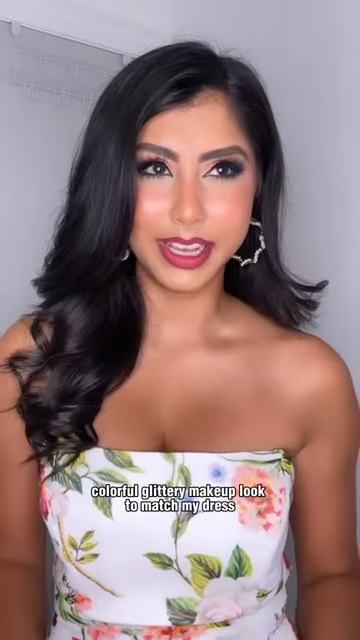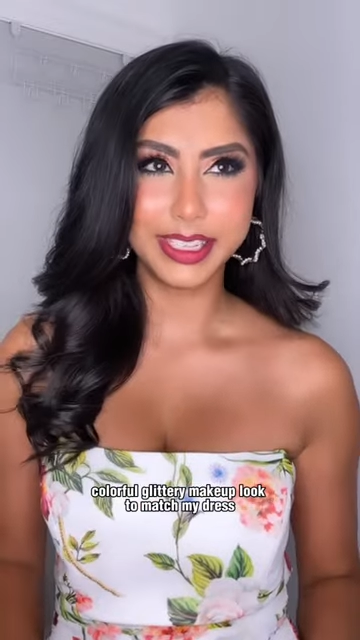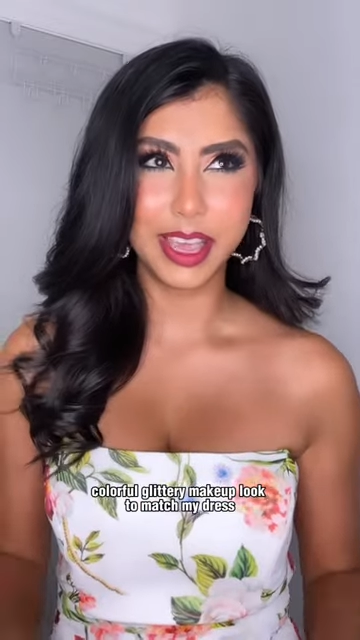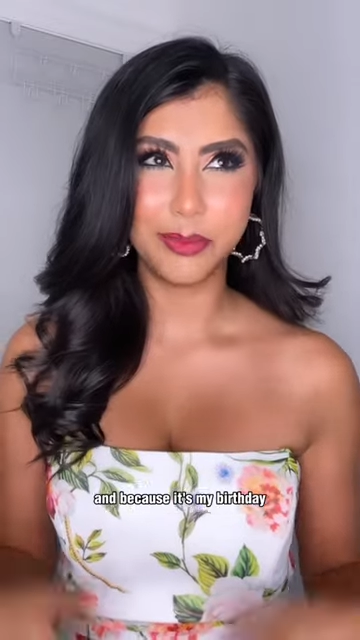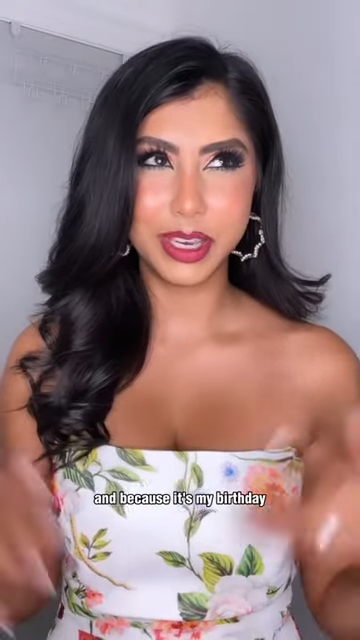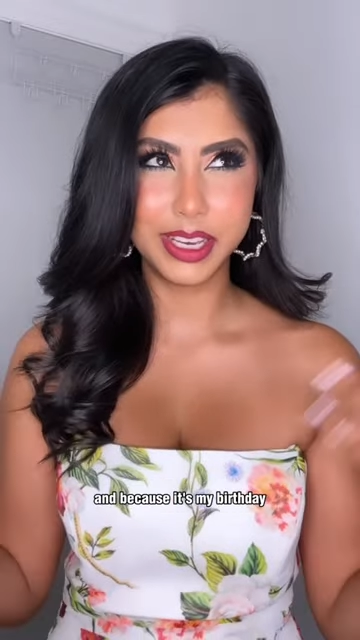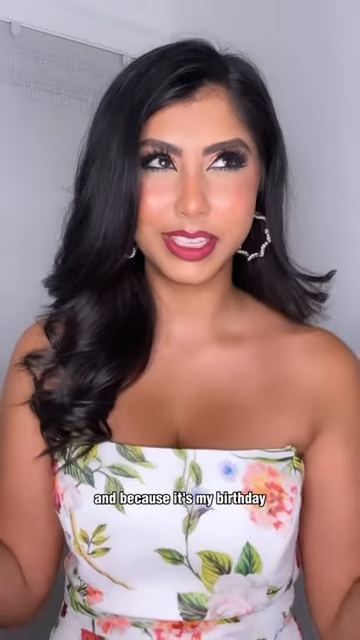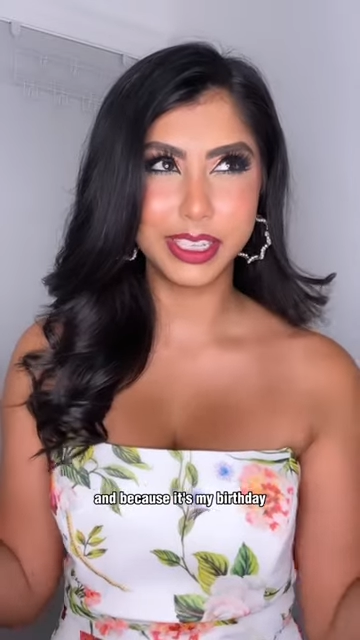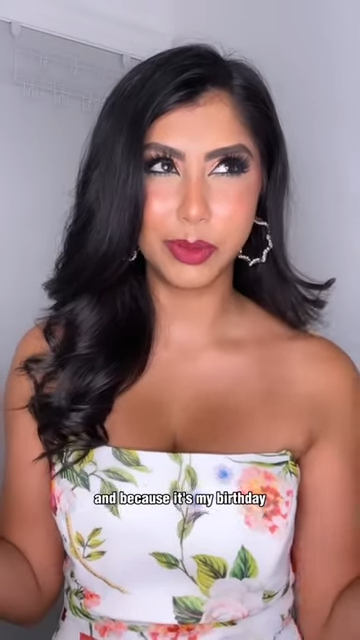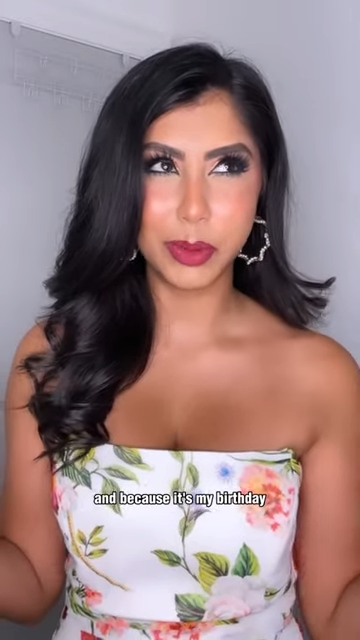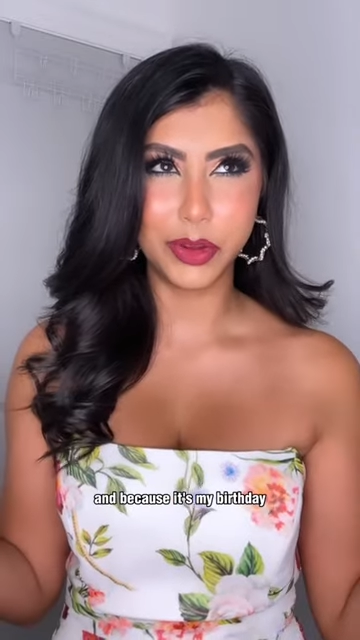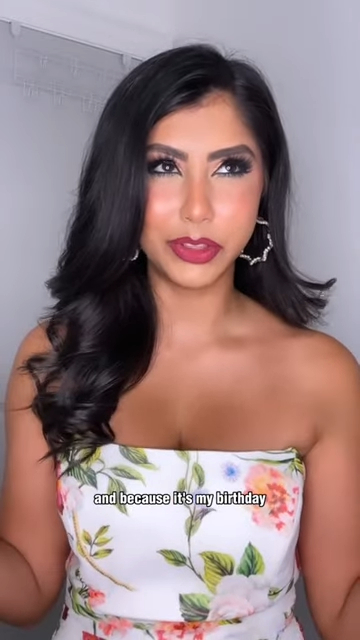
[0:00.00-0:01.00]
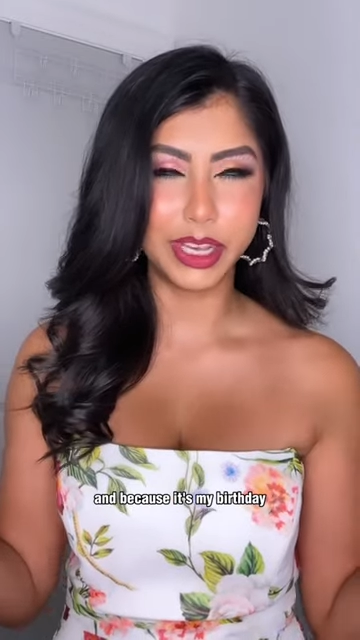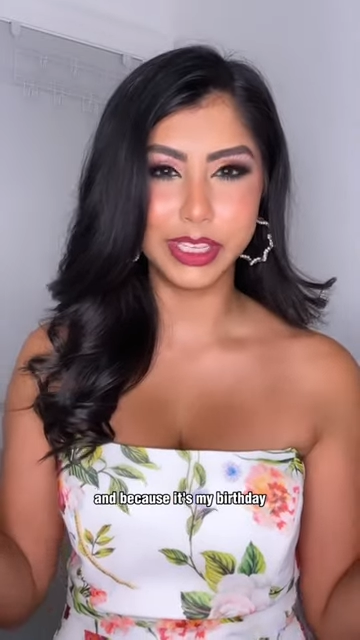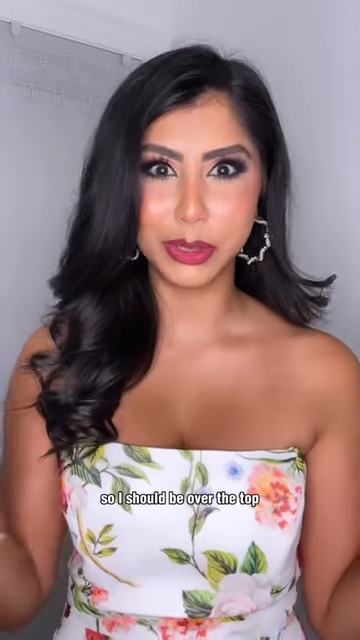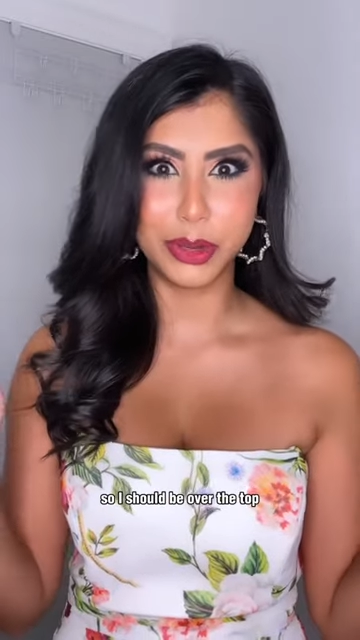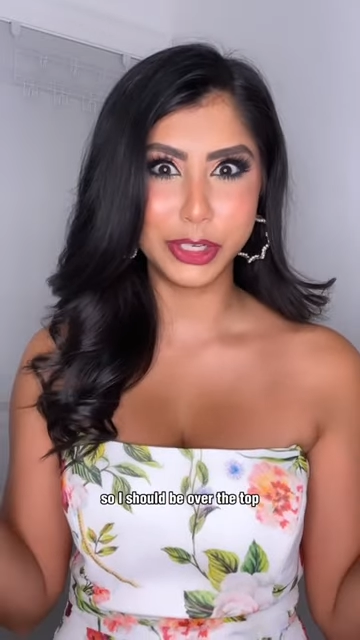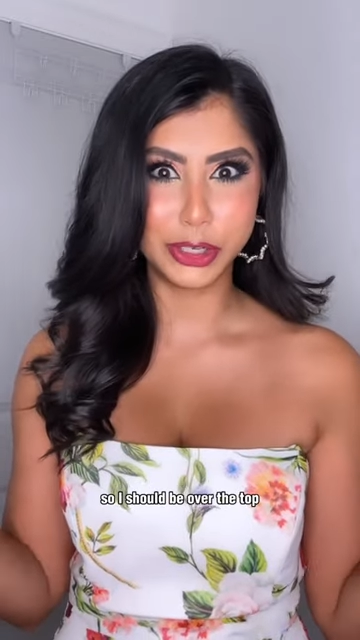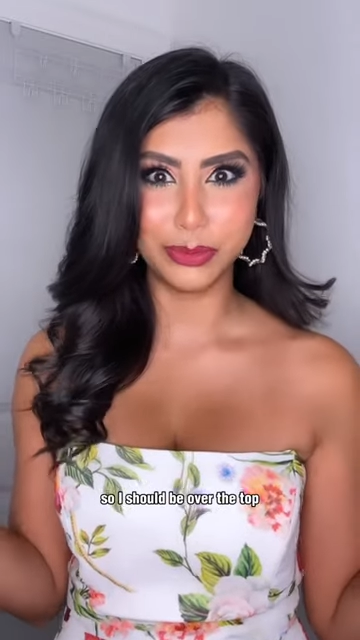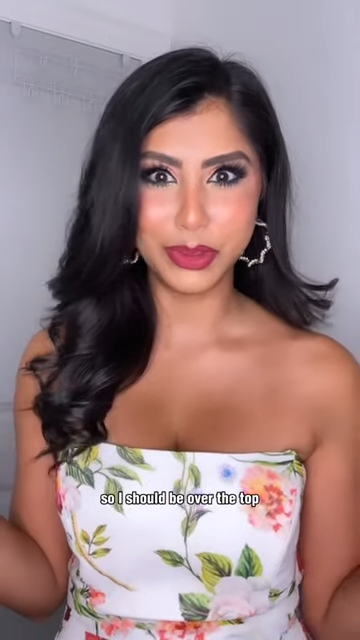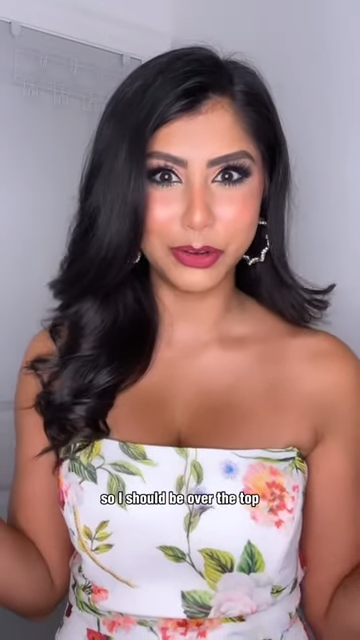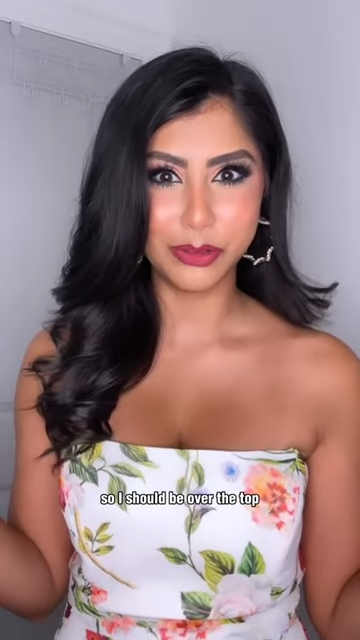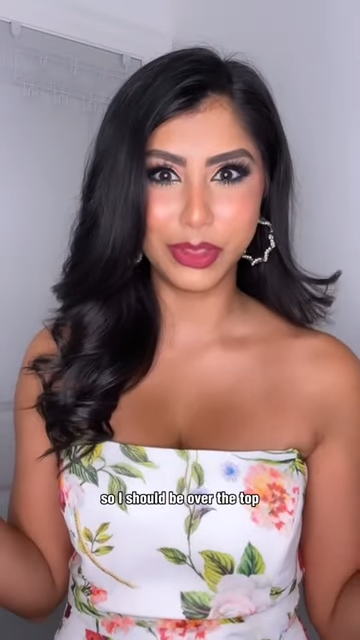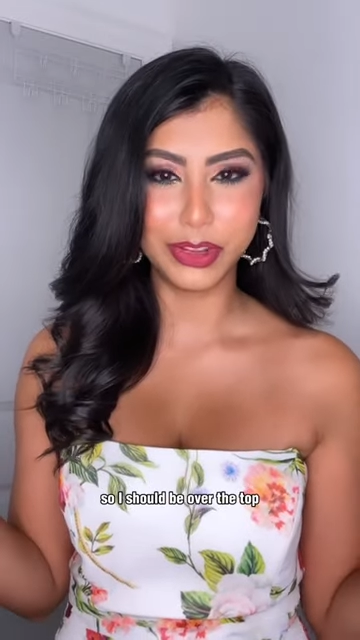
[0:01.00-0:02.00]
and because it's my birthday, so I should be
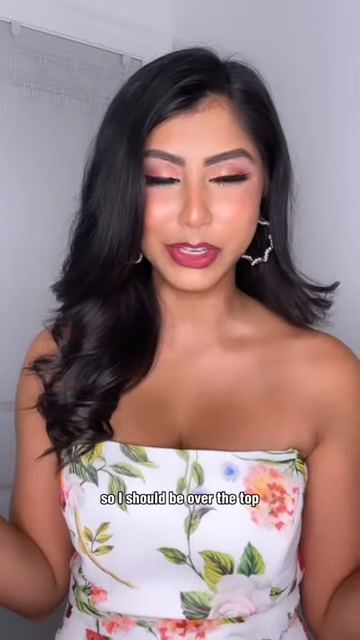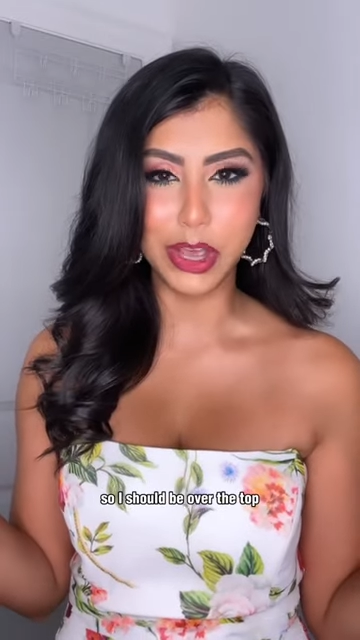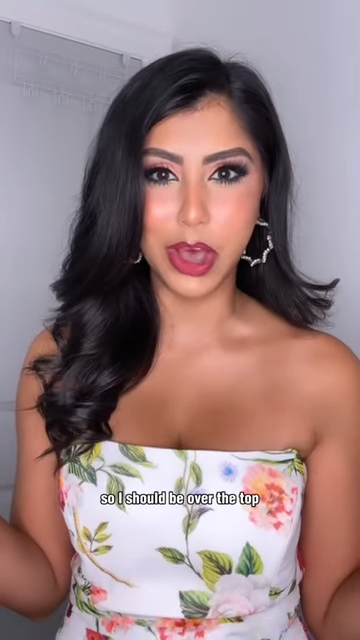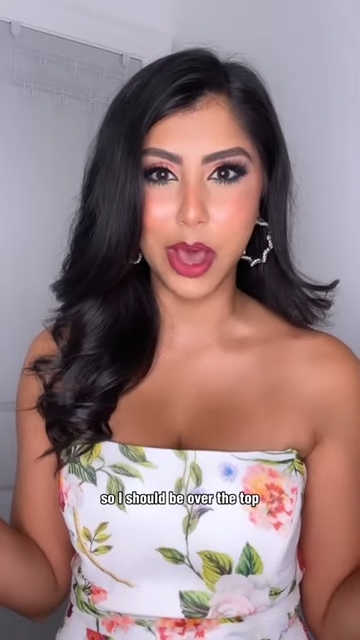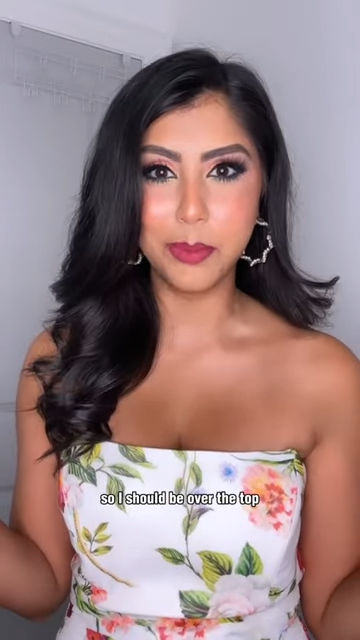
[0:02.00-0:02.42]
over the top.